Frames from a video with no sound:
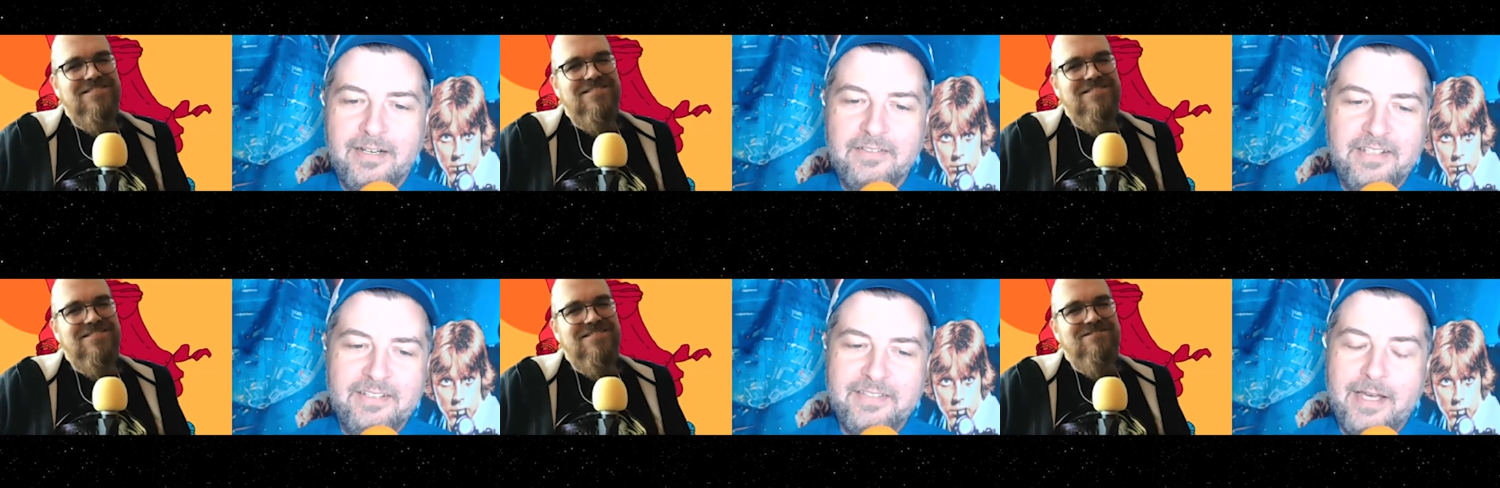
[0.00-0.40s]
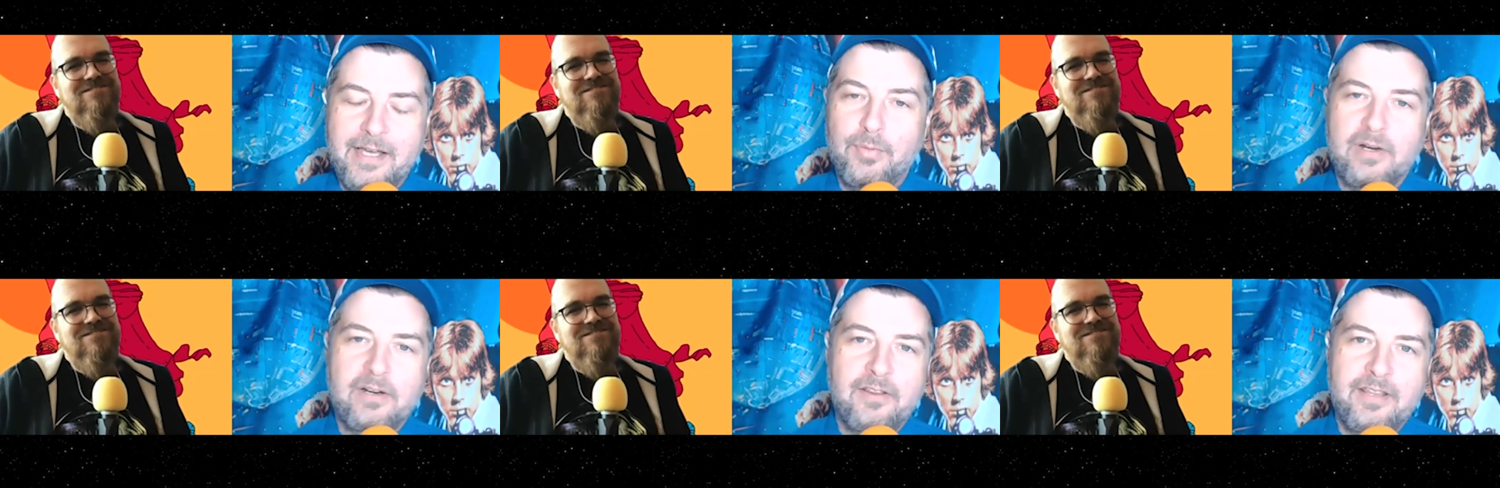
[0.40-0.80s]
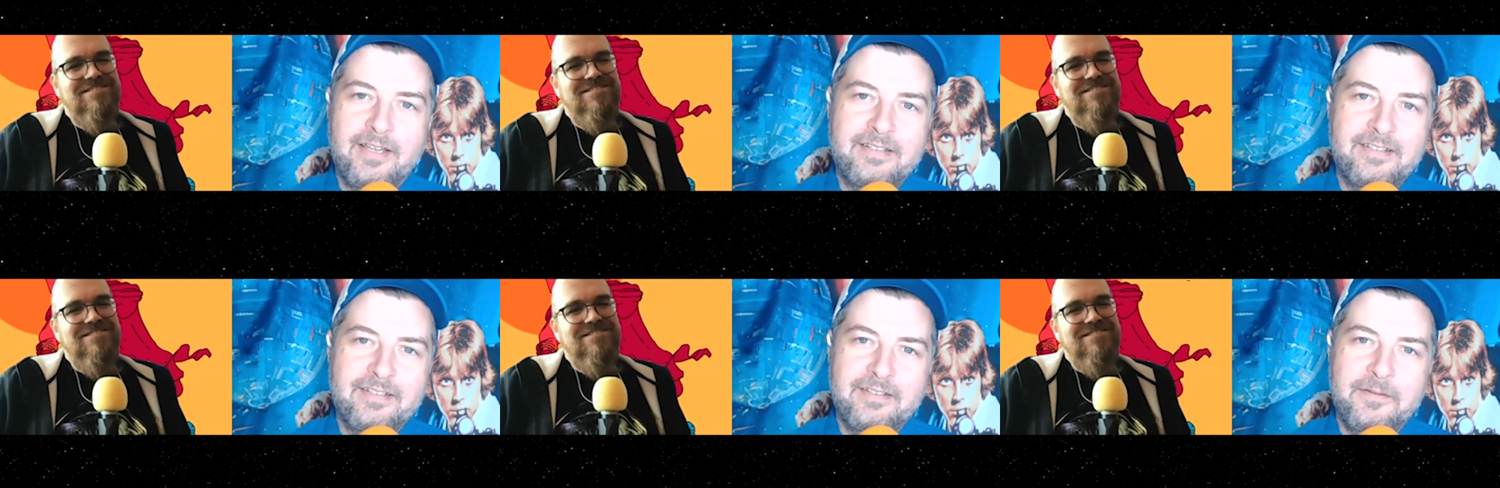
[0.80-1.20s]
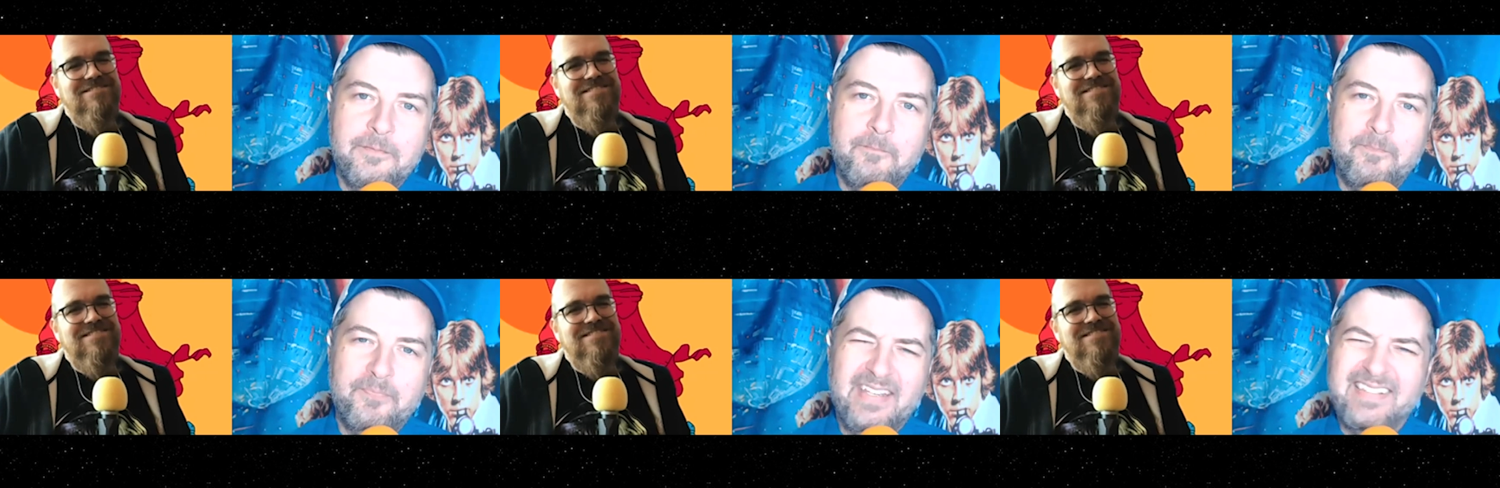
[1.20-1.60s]
Speaker 1: Because he's not part of that. Uh,
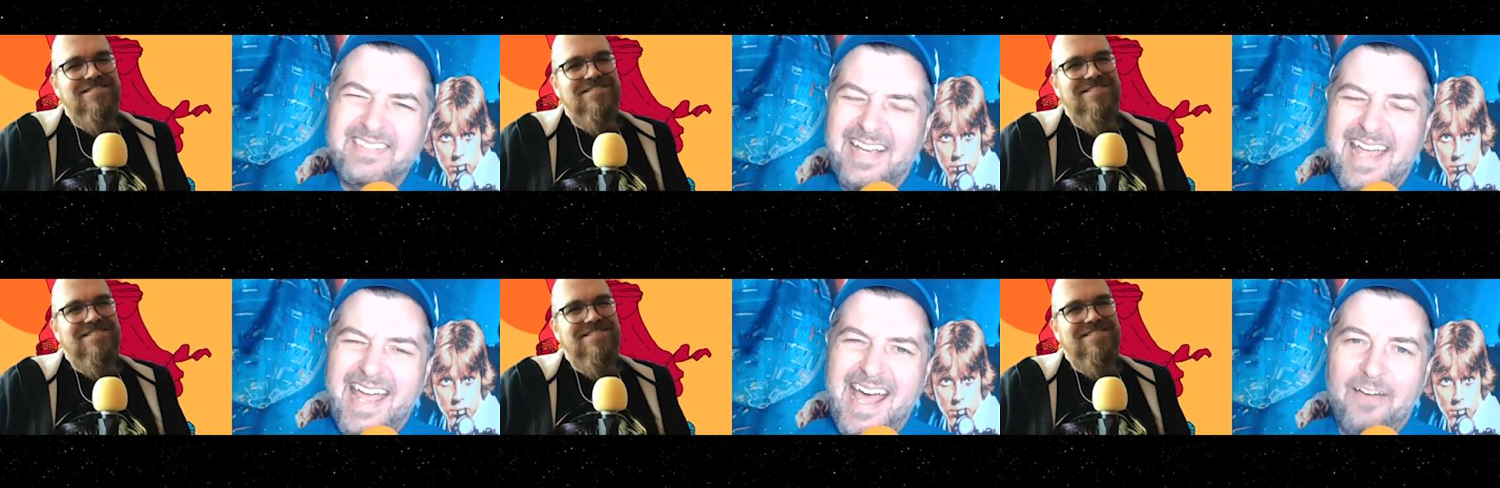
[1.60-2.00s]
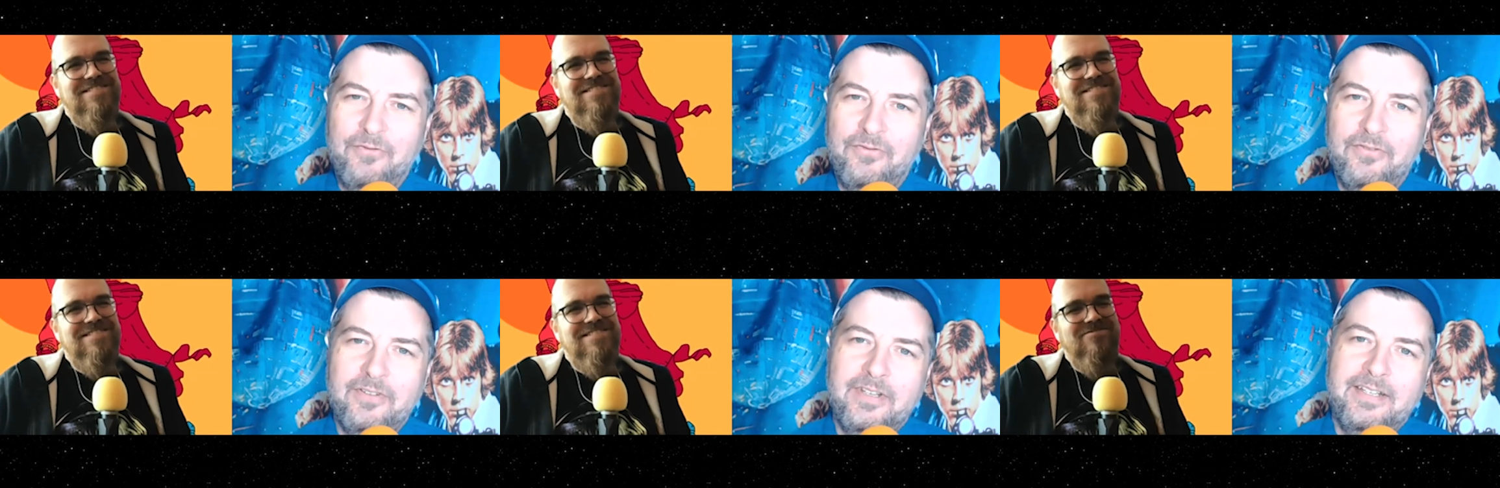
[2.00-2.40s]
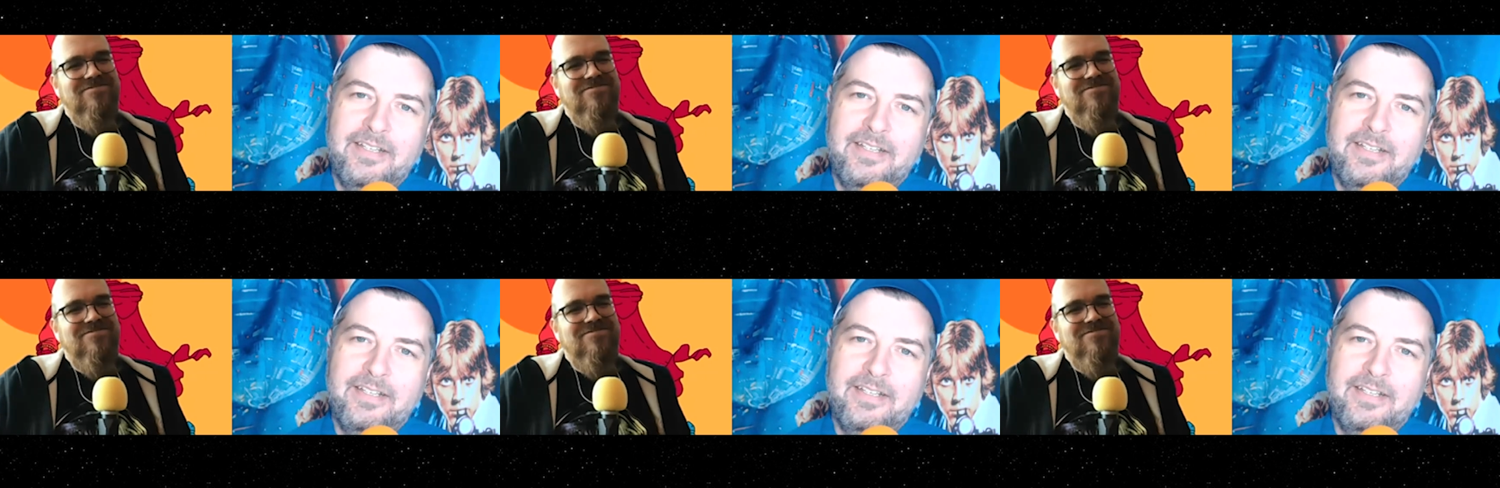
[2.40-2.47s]
he's like half.